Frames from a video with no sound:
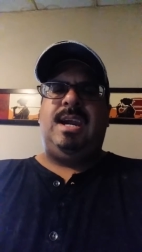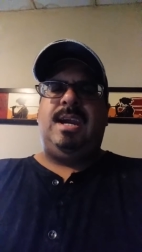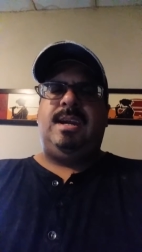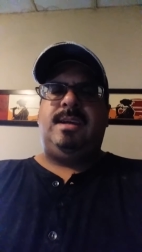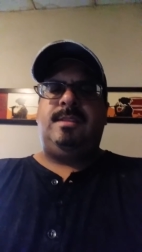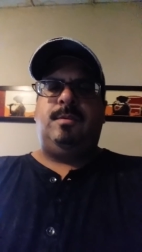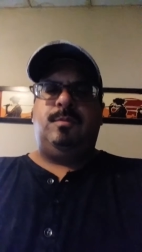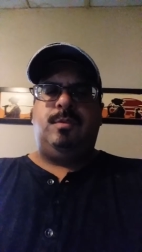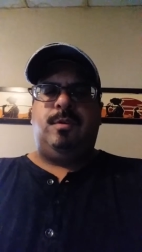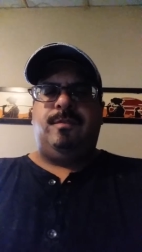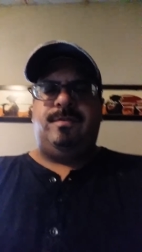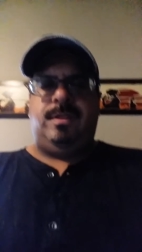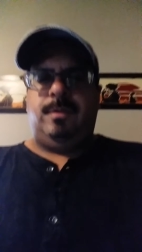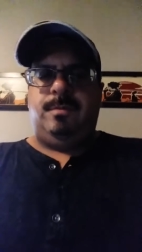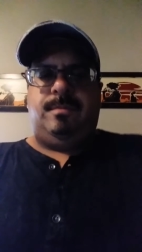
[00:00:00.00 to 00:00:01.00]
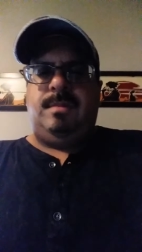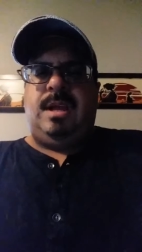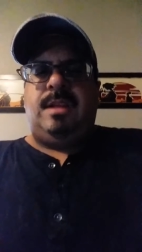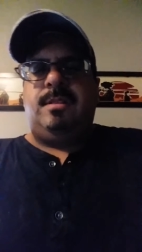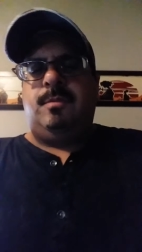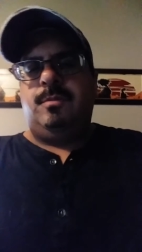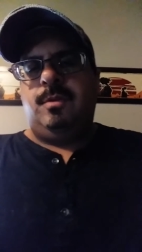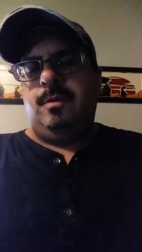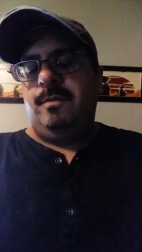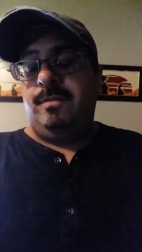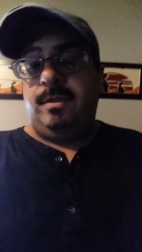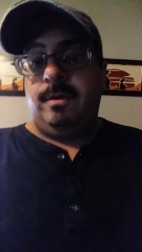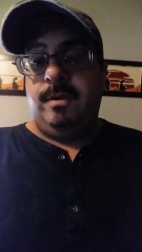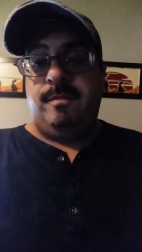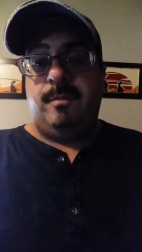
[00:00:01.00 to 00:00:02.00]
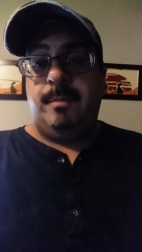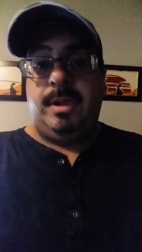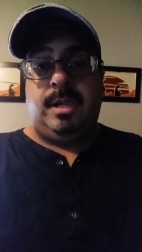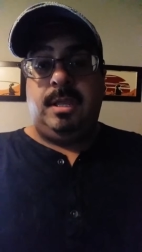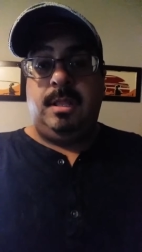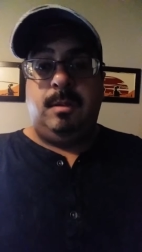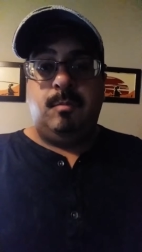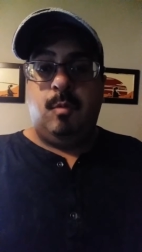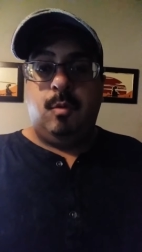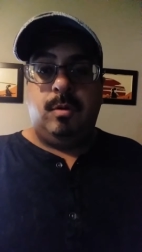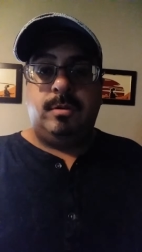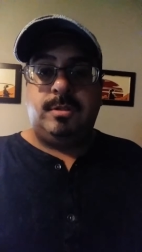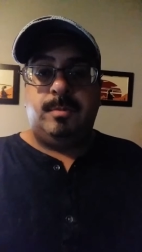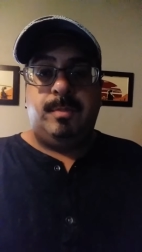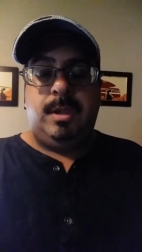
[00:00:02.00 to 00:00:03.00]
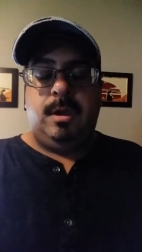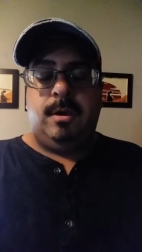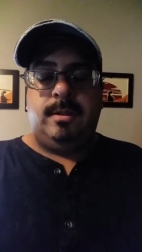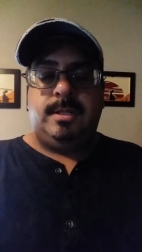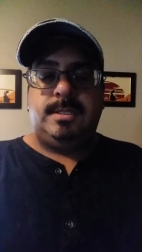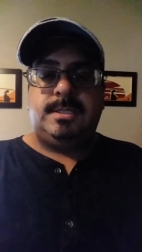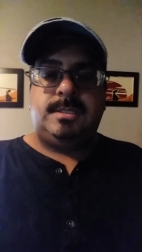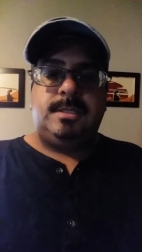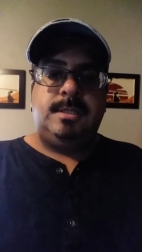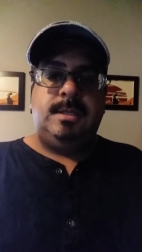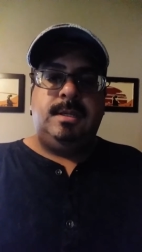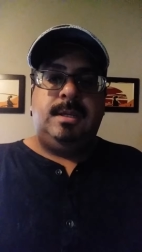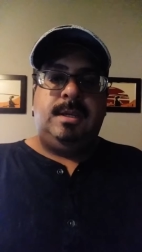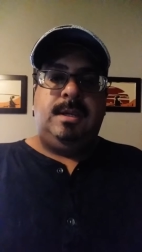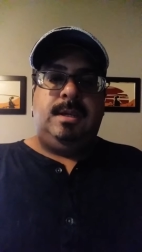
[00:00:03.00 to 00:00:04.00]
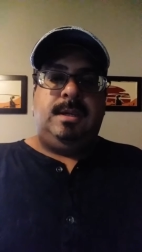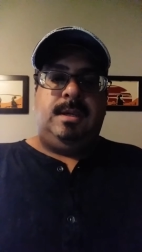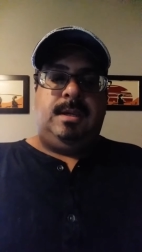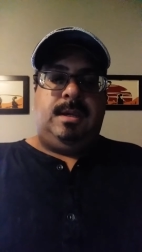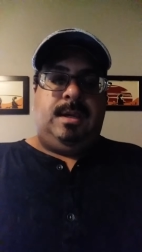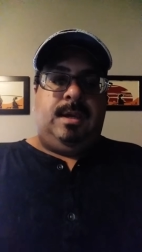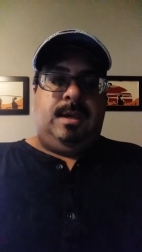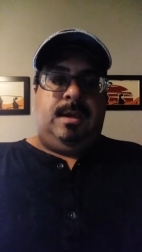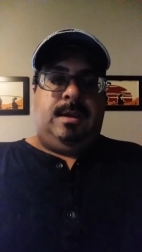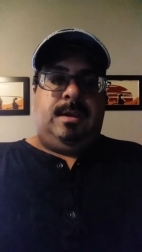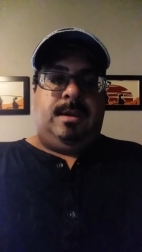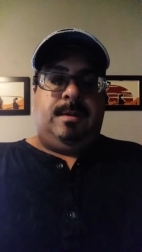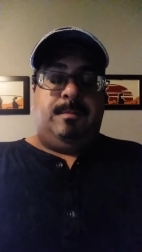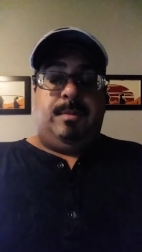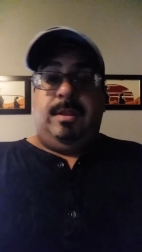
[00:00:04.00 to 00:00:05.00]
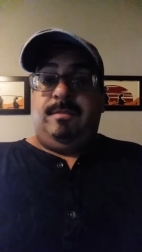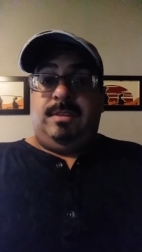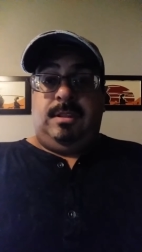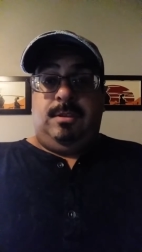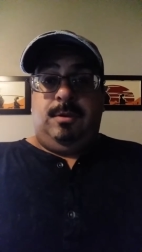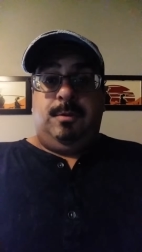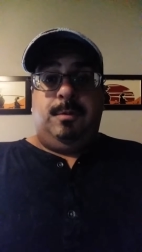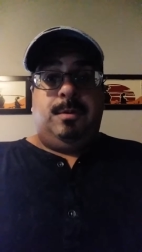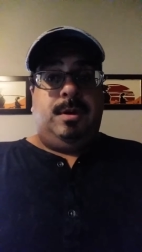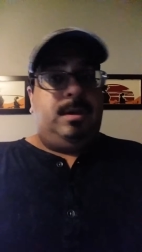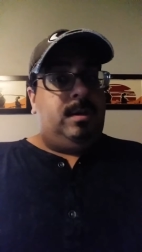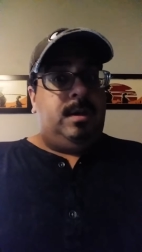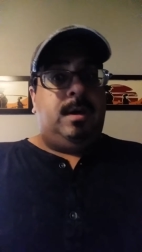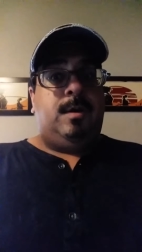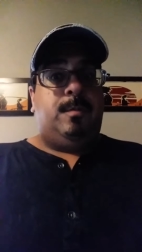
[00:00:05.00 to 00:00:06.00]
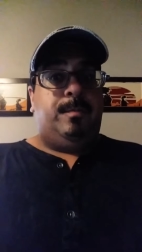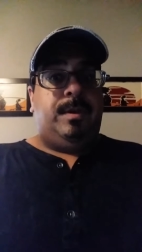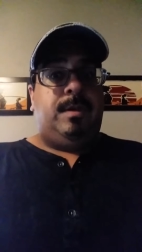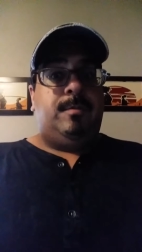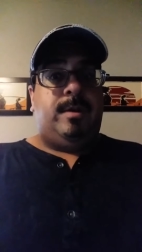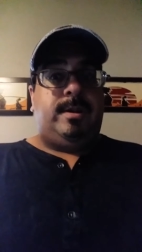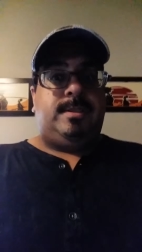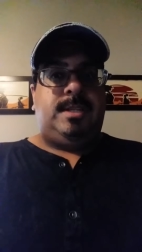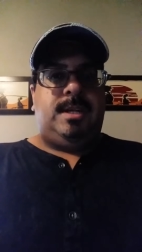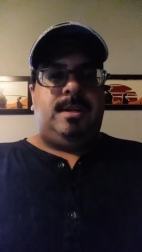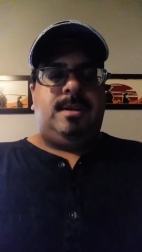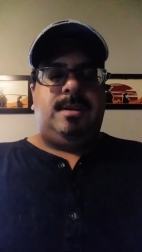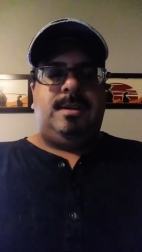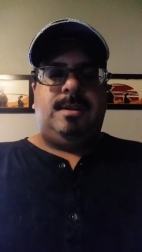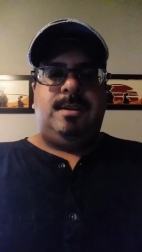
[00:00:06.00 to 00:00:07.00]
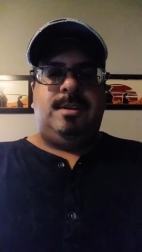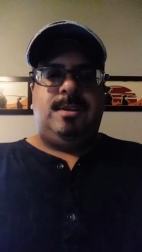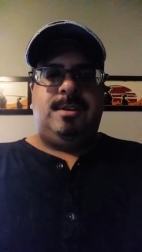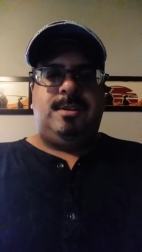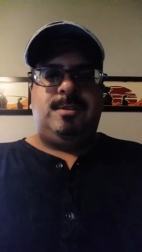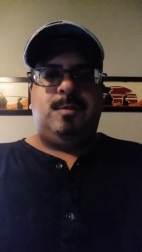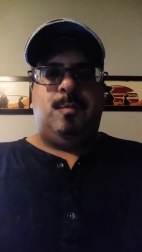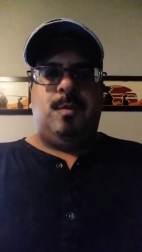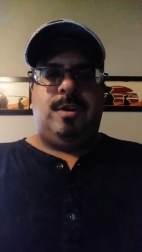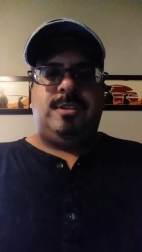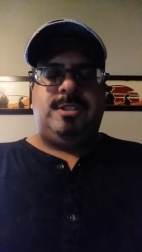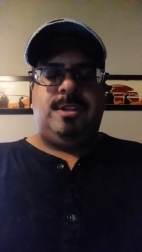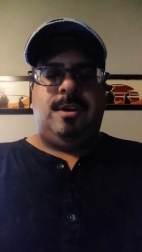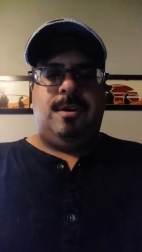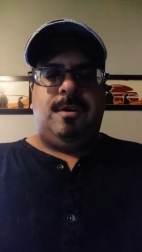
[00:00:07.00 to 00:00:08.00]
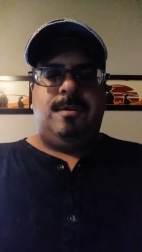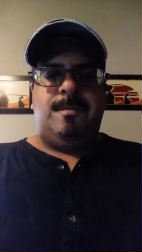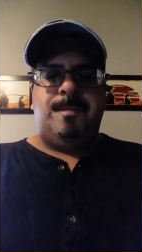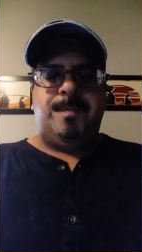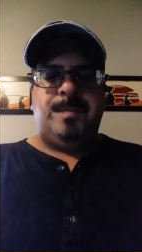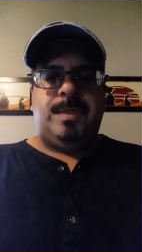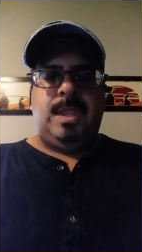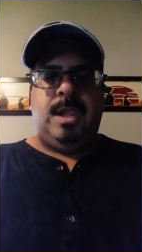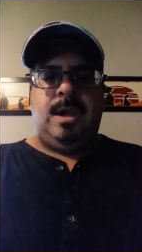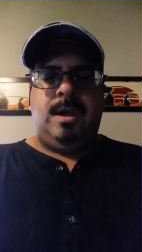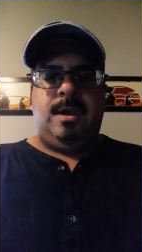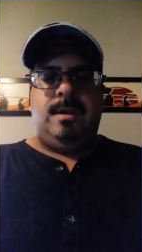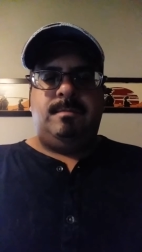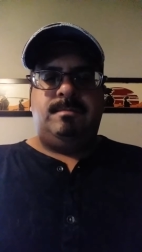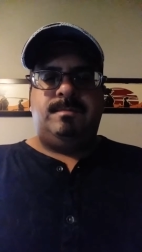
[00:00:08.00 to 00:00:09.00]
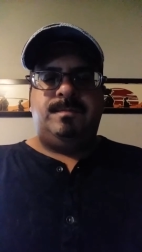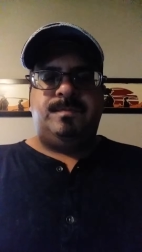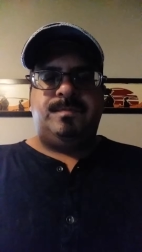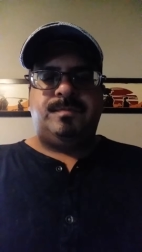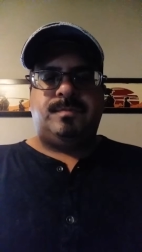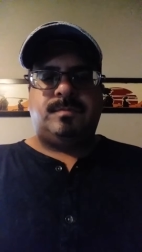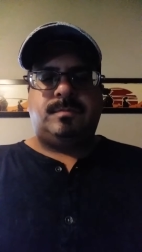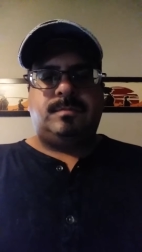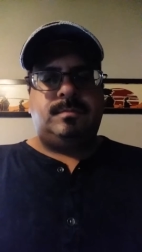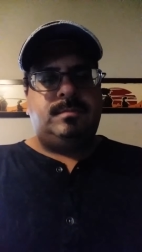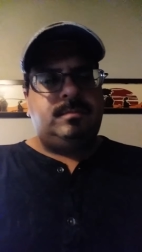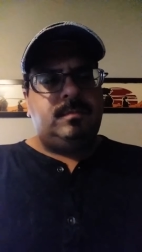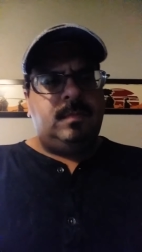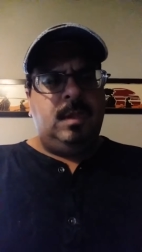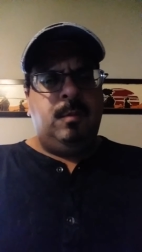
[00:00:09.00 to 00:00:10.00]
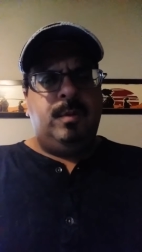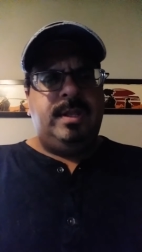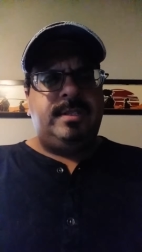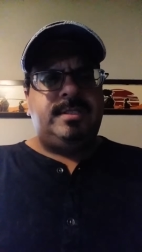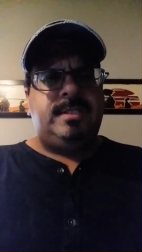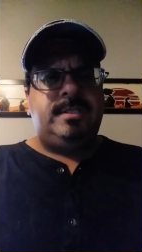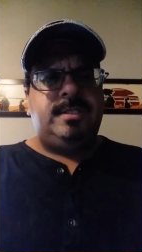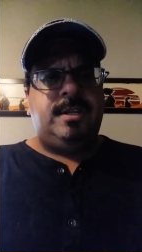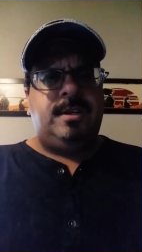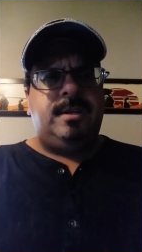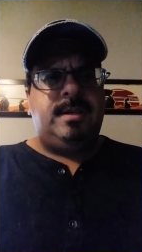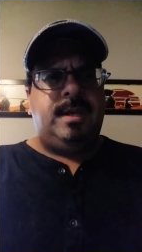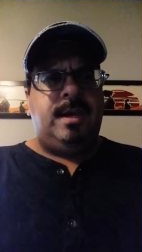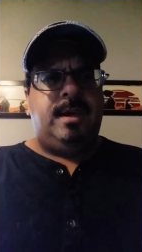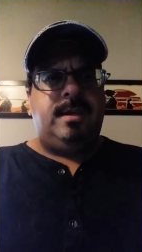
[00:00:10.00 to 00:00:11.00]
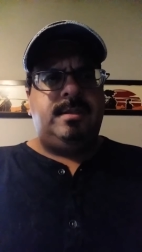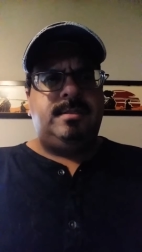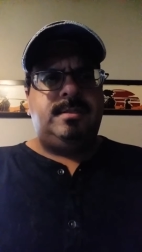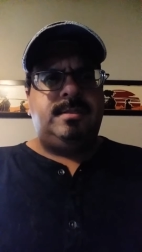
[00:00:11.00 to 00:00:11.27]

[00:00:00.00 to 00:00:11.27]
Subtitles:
I don't know if they'll. I don't know if they'll ever make any more, to be honest. But if they do, I'll be right there to watch it all. Um, what else is there?